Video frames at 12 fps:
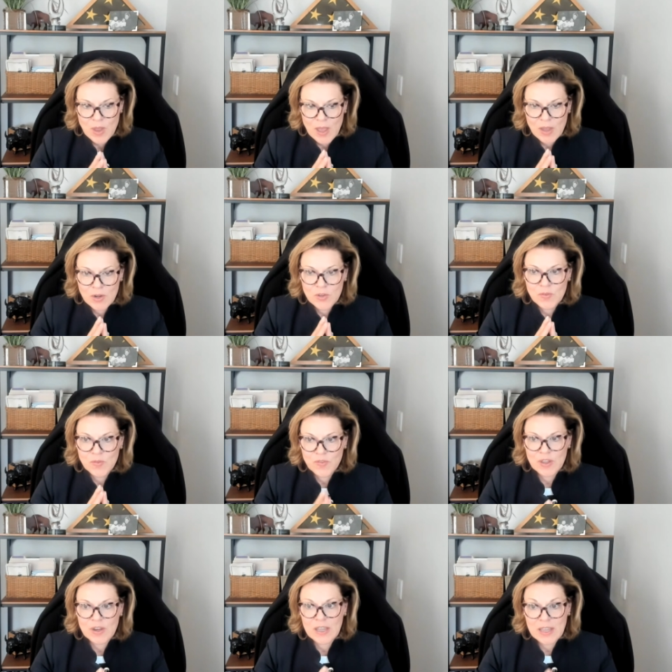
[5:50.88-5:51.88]
how do you
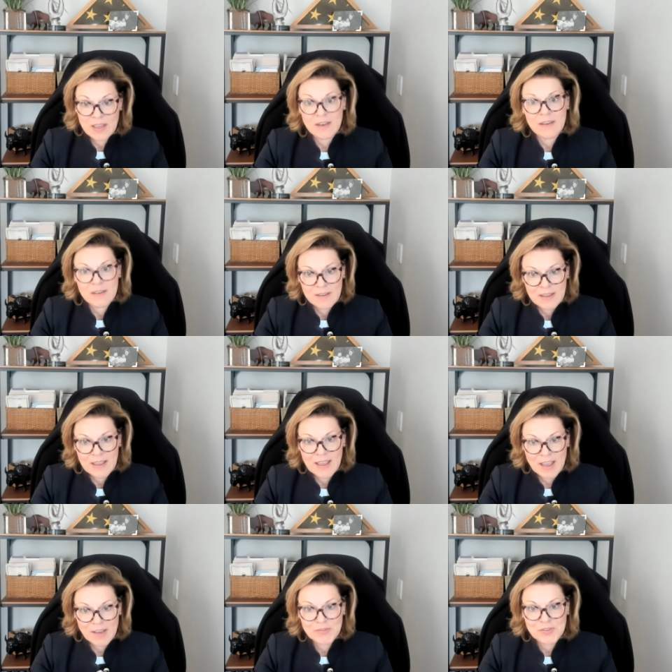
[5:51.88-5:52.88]
fit in
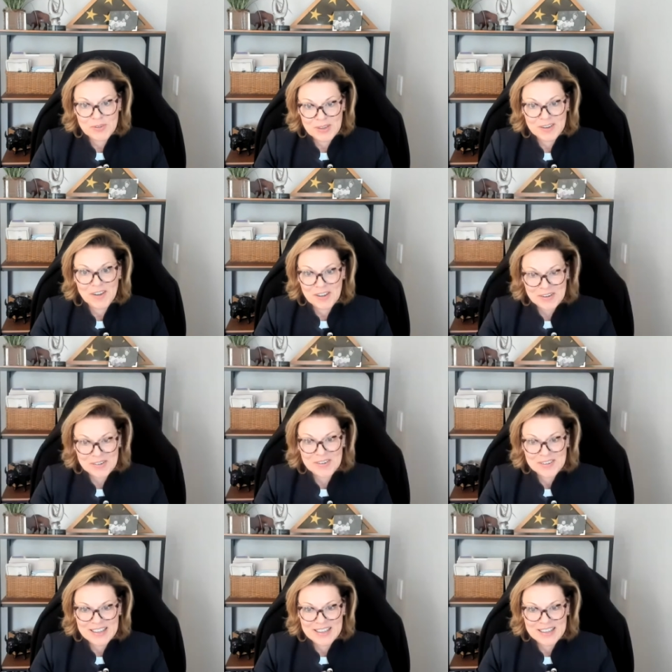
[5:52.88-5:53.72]
after you get hired?